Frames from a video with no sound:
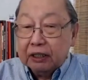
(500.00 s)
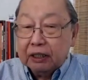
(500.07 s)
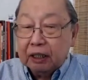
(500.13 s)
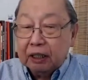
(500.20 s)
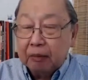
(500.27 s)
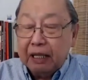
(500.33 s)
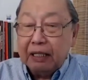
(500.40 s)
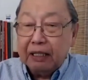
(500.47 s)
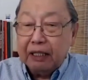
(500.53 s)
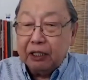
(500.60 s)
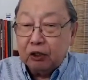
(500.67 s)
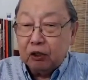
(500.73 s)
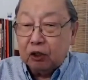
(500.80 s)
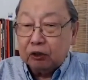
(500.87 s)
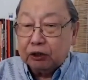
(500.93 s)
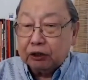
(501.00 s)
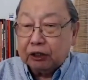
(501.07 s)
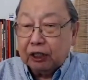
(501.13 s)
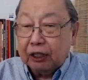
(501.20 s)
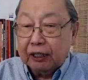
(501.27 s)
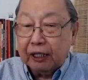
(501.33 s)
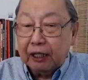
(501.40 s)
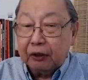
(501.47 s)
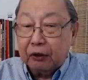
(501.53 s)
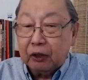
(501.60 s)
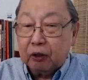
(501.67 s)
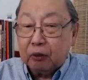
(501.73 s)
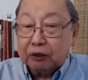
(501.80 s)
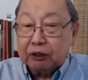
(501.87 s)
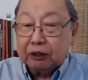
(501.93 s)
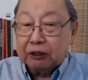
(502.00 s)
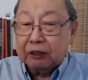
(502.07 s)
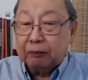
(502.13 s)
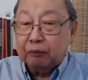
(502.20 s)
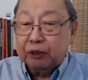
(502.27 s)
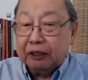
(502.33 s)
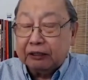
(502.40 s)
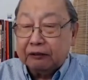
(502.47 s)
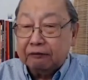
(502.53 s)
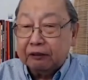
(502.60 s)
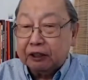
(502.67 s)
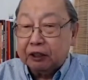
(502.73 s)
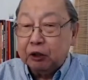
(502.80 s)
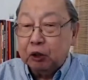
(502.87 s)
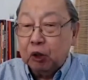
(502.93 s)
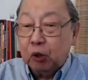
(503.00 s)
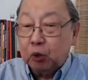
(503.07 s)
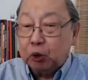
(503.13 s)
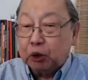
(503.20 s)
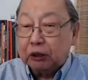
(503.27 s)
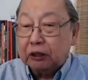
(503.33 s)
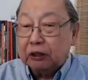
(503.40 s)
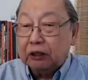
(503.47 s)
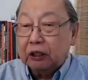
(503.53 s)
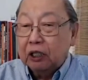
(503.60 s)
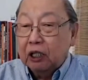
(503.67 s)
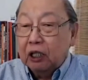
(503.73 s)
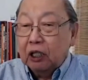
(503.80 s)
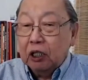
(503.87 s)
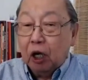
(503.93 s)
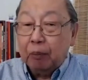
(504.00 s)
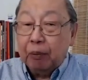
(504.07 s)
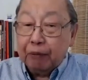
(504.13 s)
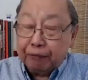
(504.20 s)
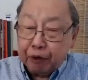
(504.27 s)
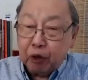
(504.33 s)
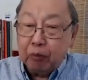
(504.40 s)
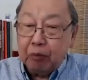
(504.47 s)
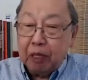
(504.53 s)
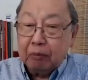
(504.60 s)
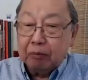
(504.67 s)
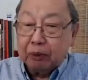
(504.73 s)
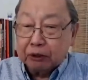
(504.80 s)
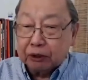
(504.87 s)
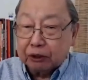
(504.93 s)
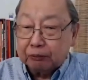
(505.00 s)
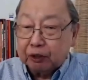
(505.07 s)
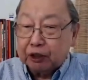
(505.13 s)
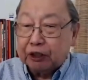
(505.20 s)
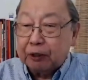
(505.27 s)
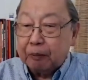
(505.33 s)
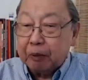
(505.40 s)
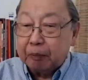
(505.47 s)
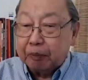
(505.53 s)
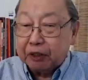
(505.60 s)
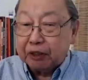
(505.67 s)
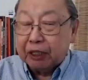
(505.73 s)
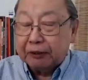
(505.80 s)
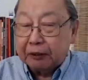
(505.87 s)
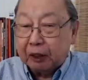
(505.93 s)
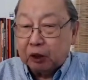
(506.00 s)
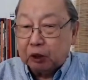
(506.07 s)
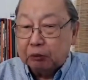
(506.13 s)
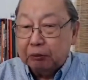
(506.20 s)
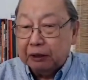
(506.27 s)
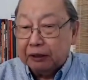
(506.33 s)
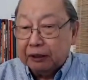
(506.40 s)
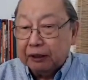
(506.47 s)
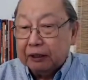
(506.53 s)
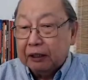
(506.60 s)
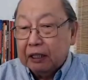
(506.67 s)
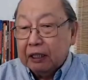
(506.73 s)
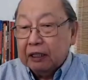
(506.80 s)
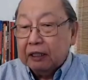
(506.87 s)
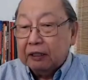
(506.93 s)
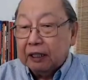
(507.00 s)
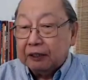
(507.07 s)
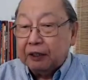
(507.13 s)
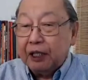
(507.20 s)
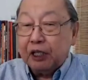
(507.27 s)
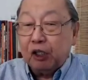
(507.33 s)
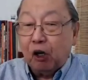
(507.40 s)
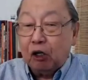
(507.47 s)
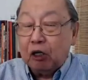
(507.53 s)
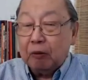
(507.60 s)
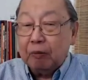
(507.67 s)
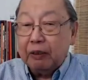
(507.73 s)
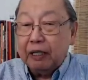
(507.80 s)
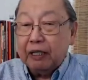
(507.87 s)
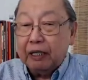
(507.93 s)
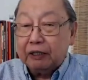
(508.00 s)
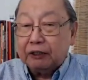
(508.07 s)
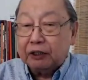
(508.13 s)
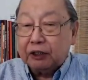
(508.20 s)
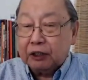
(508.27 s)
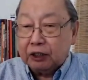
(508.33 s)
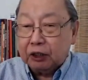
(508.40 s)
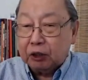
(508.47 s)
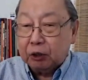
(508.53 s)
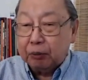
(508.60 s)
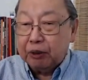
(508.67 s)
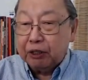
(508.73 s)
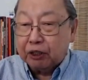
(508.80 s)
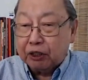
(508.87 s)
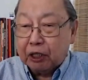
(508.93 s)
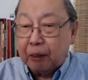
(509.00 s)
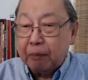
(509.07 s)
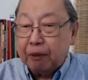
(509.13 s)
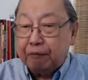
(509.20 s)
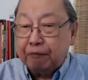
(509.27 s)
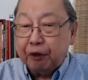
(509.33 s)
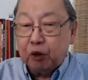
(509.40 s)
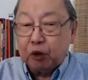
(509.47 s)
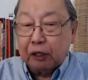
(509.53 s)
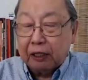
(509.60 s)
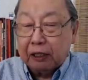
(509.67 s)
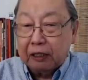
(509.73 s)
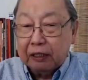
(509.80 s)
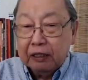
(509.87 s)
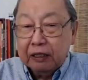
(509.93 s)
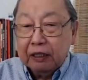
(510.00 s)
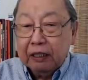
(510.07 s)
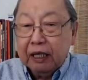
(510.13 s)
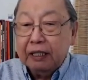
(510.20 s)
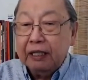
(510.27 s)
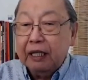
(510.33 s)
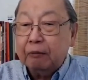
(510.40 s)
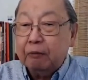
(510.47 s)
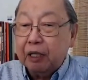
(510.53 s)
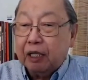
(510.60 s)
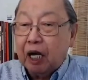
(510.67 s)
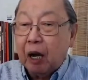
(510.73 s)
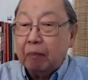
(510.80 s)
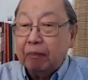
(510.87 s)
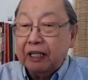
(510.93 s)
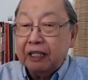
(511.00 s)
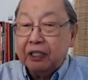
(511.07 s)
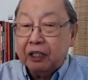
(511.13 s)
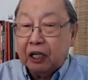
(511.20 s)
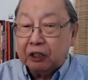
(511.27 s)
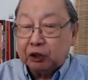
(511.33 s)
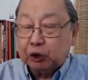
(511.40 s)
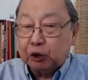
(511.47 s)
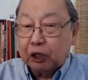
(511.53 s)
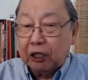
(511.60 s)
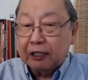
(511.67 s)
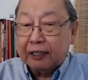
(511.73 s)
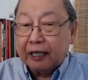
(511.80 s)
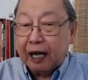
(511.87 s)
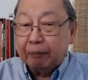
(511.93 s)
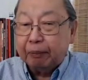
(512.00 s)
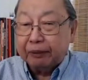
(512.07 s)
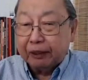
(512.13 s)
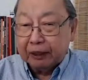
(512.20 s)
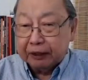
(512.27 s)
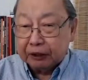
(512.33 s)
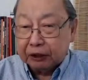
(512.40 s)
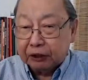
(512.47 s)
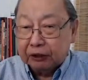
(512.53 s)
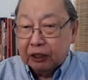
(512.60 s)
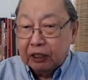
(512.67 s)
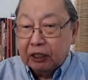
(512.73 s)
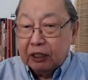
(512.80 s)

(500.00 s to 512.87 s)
The main ideological error was the subjectivist notion of a few members of the CPP Central Committee that the economy had ceased to be semi-feudal and had become industrial capitalist.